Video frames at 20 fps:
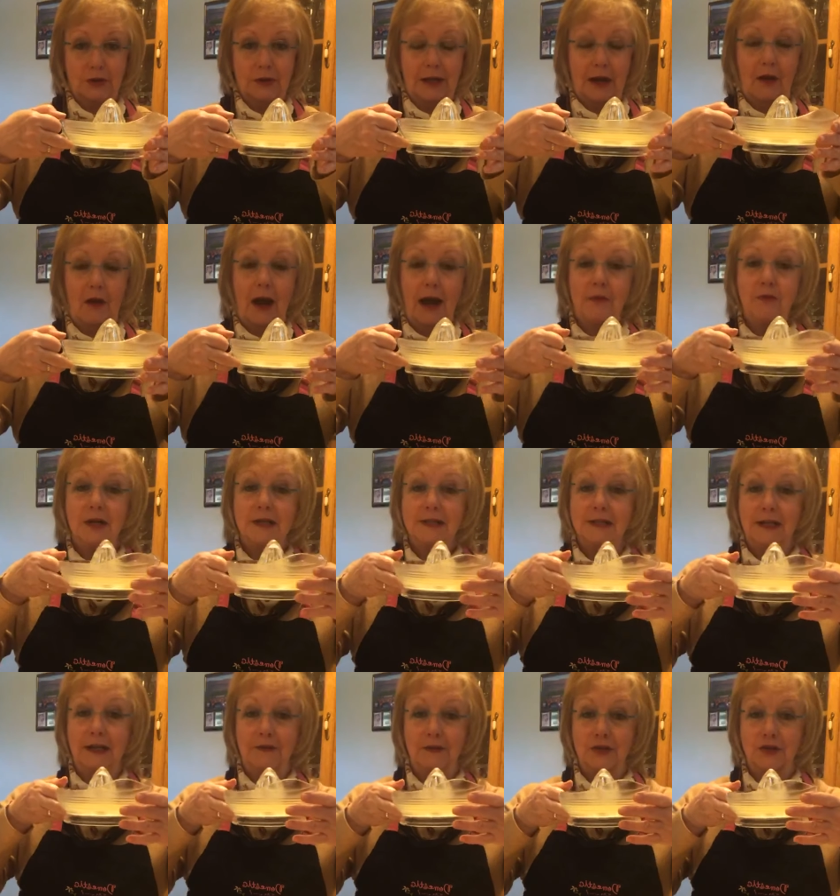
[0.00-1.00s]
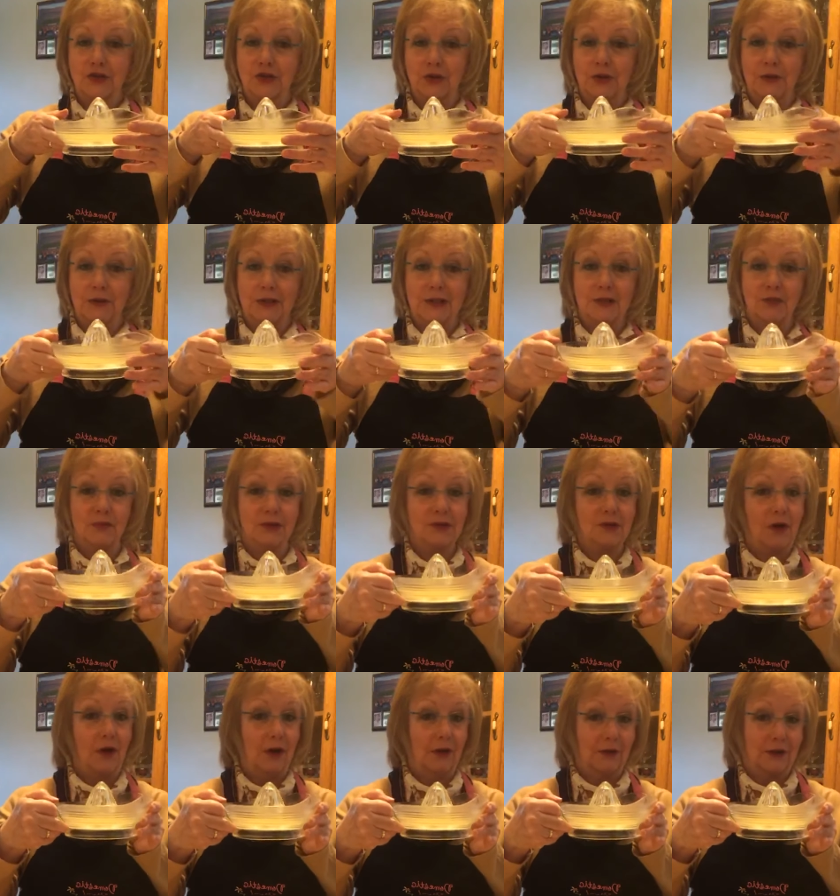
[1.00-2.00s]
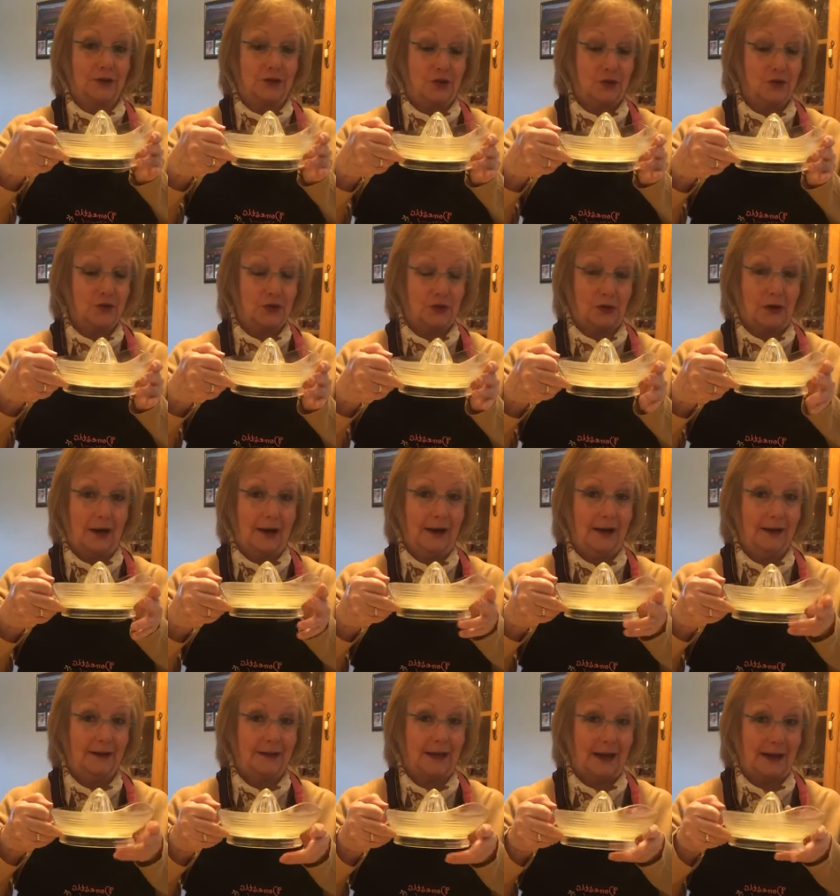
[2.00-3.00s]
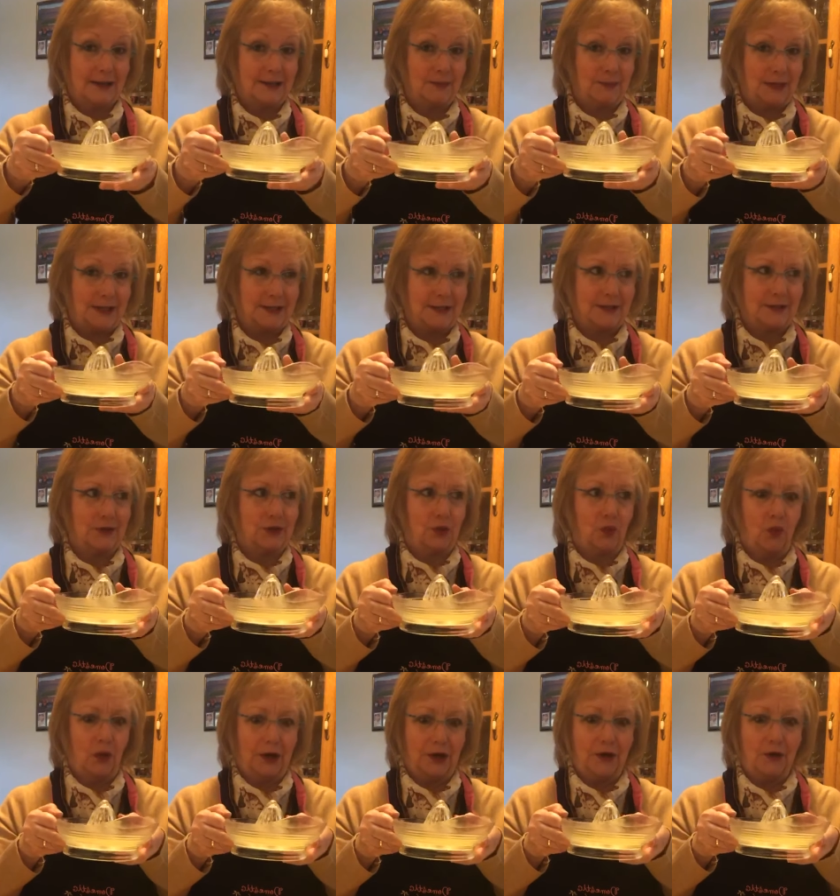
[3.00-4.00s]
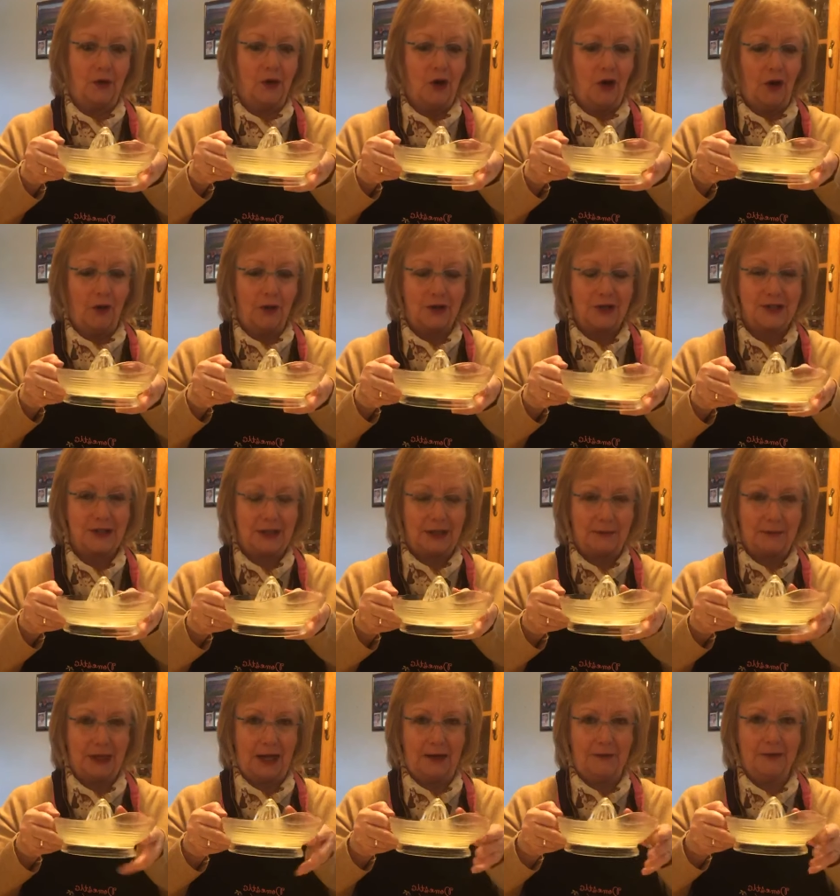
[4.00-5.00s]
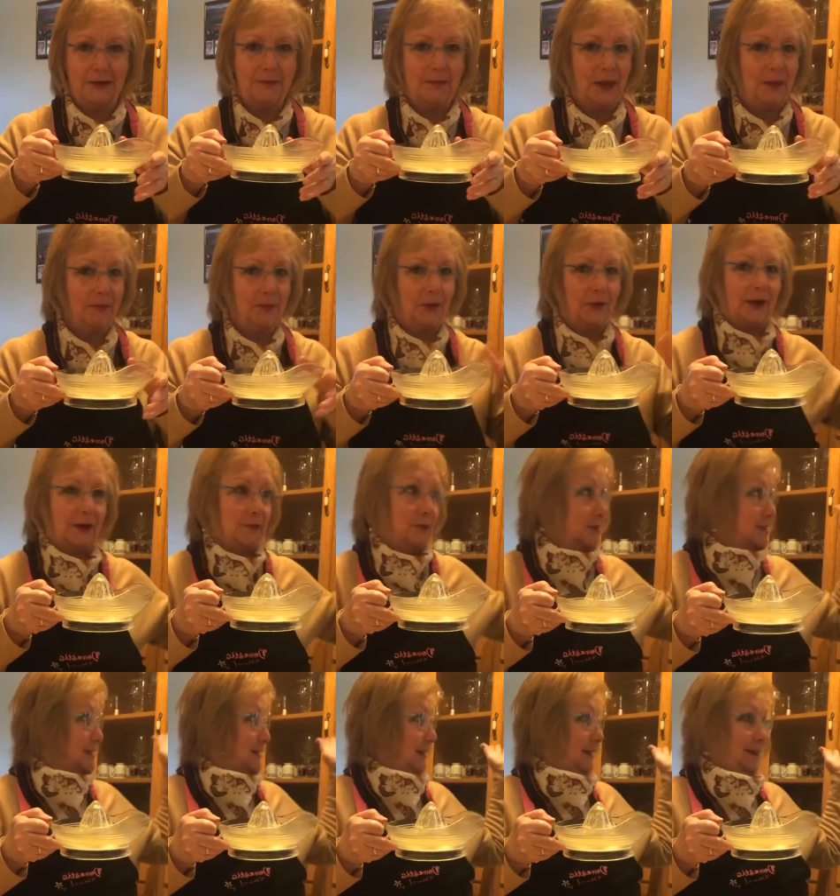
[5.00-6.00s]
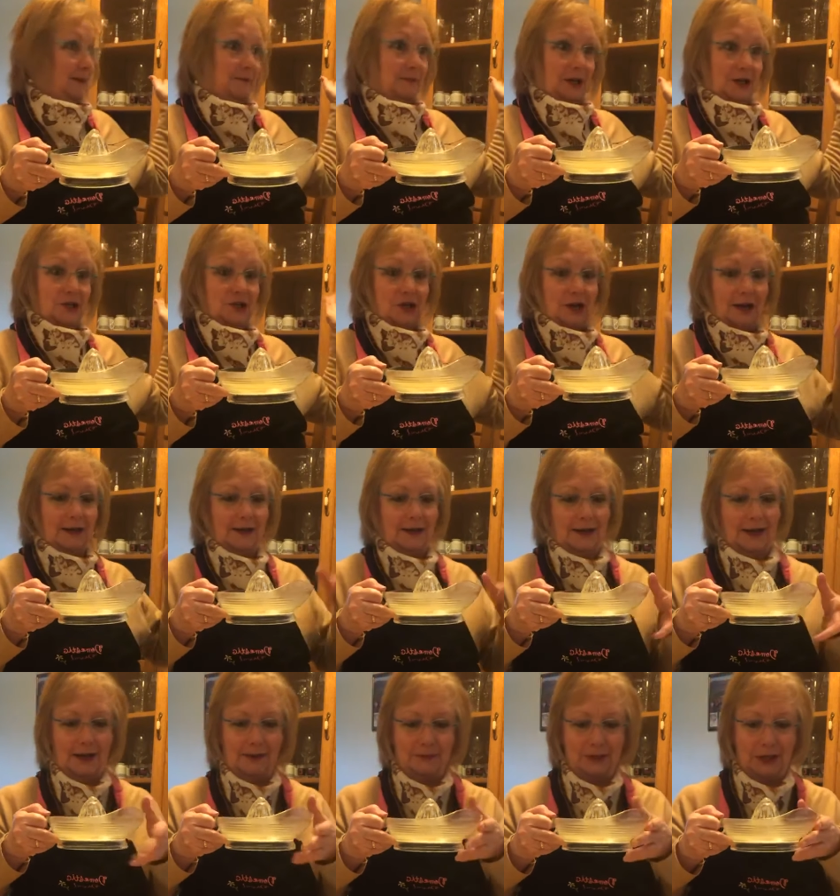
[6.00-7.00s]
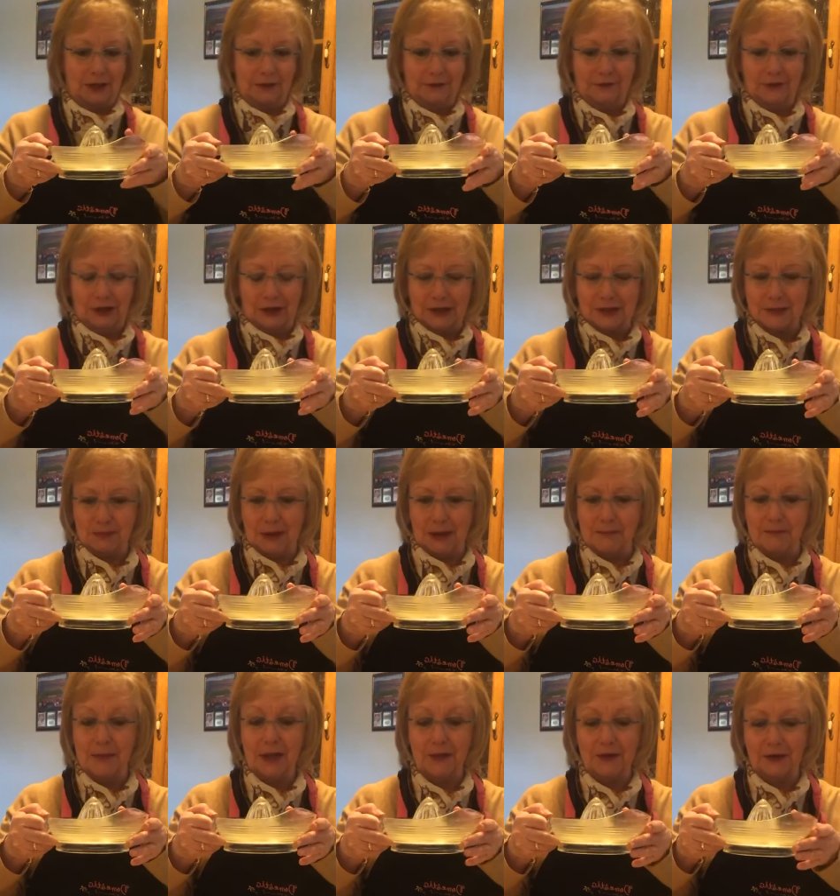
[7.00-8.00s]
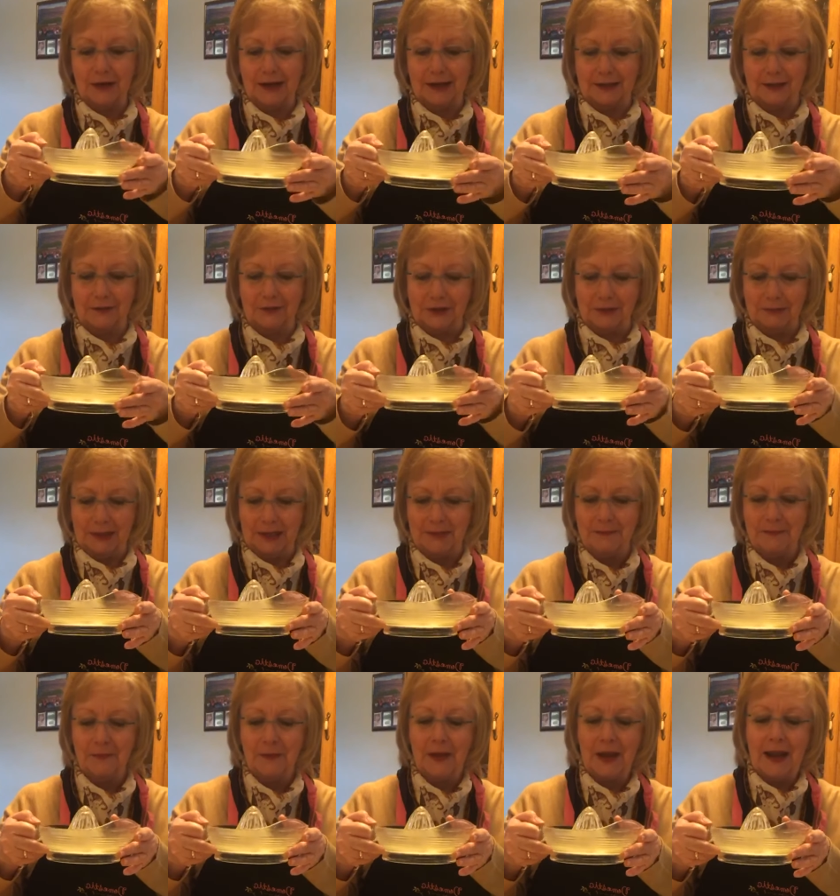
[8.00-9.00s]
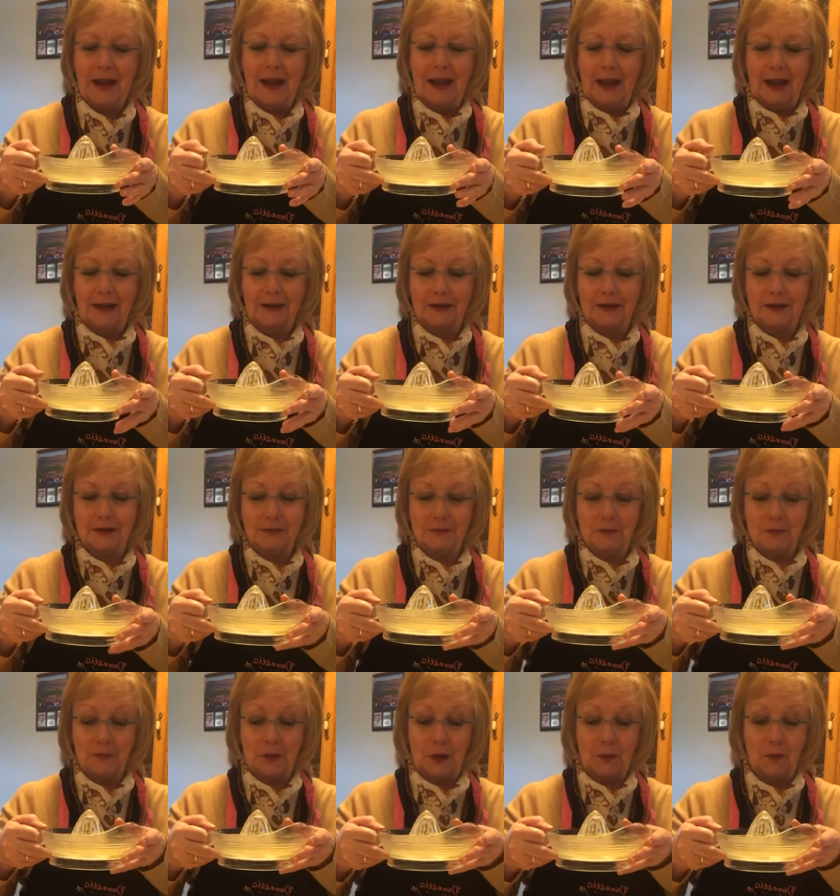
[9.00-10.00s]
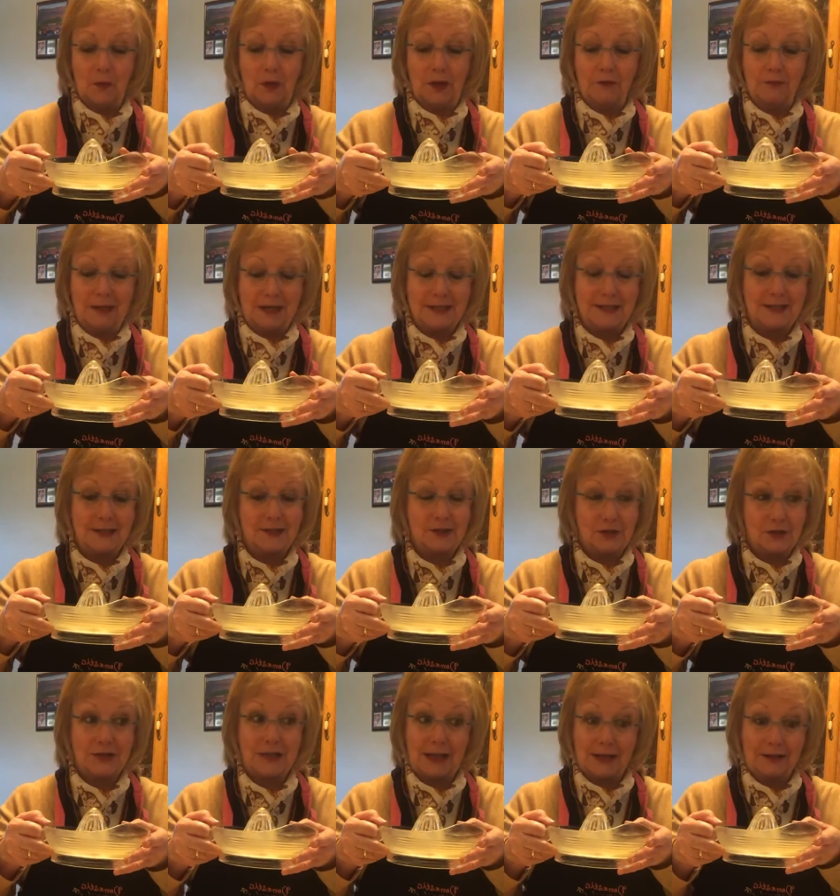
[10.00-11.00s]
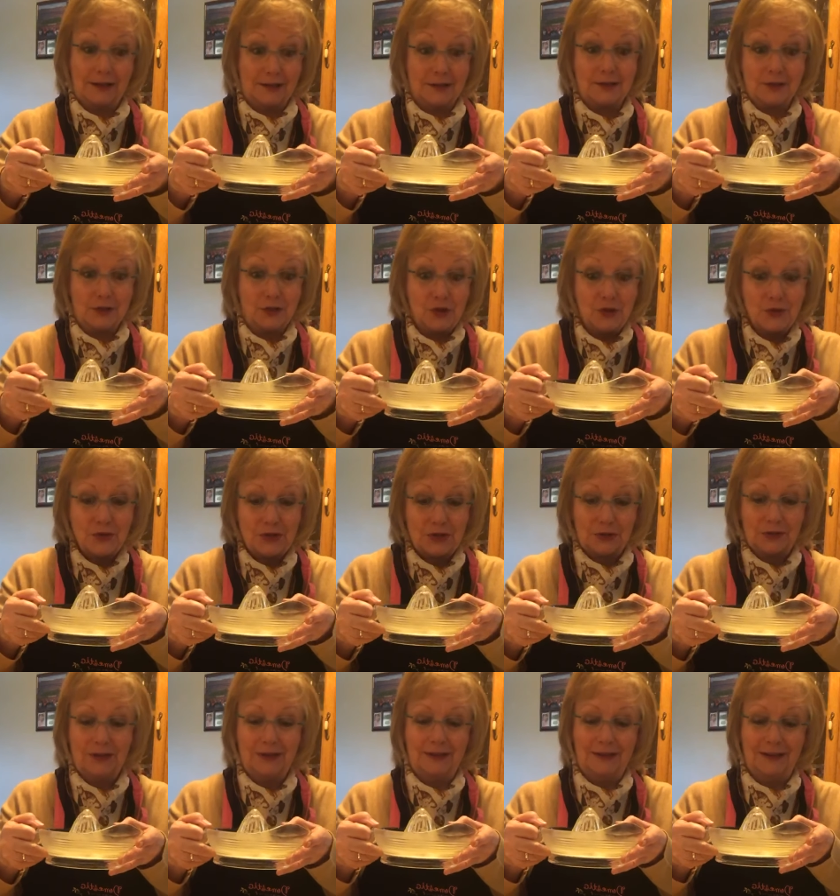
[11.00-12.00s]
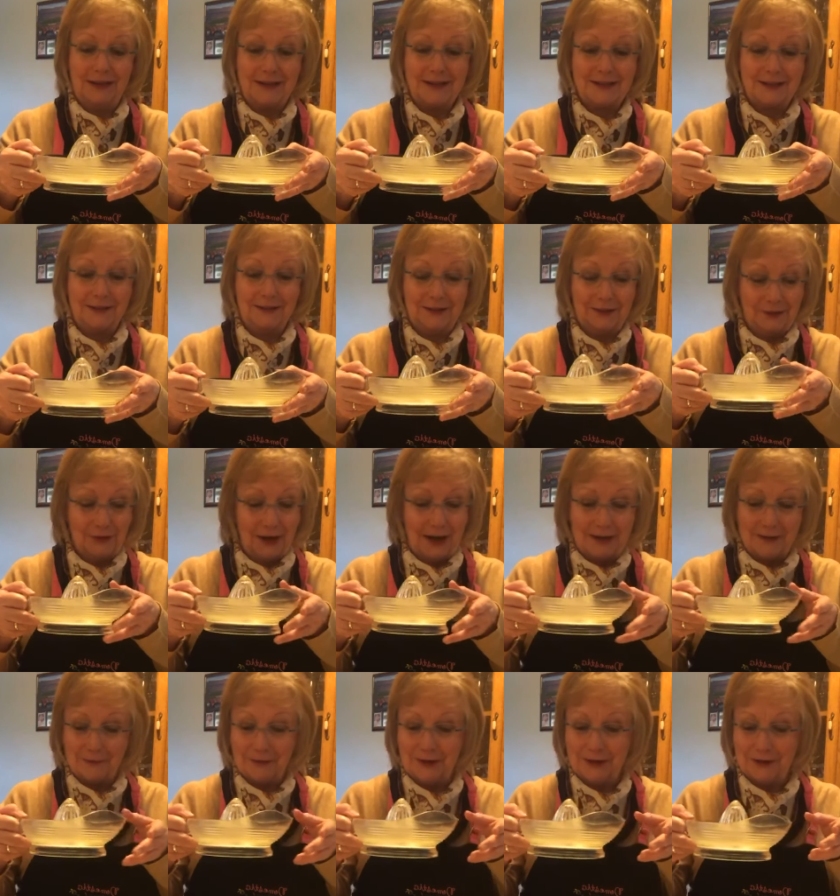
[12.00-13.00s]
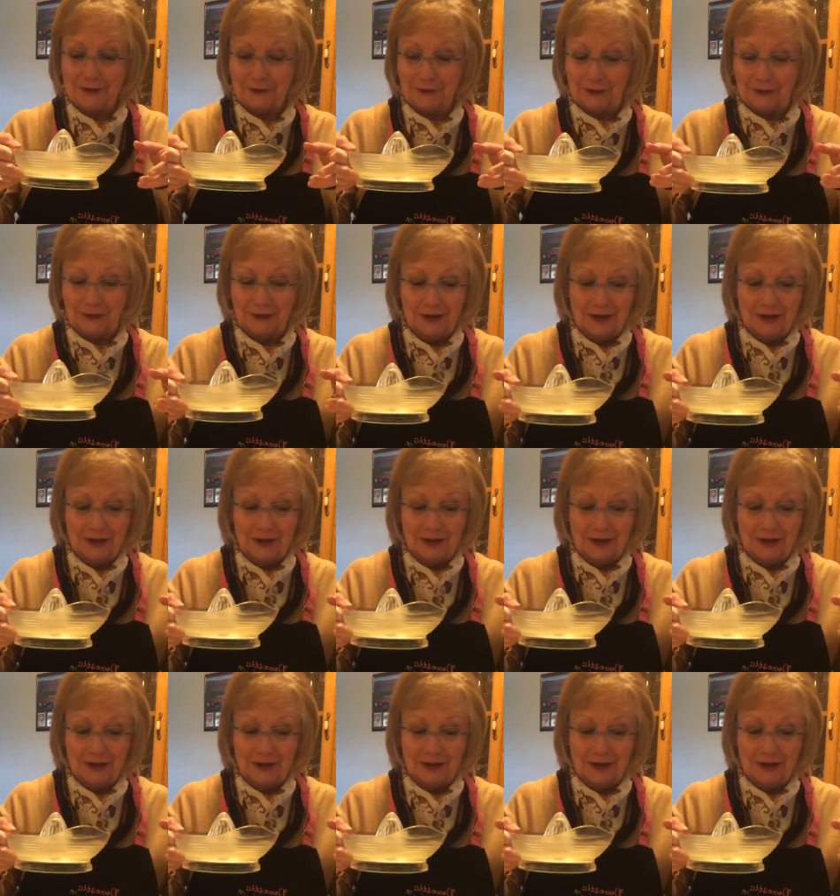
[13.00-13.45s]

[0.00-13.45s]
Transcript: Now, I wasn't even sure this was called a juicer. I had to ask my sister, what do you call this thing? But I remember it was in my china cabinet of things my mother had given me. And one of my sisters said, it's a juicer. And I said, great, wonderful.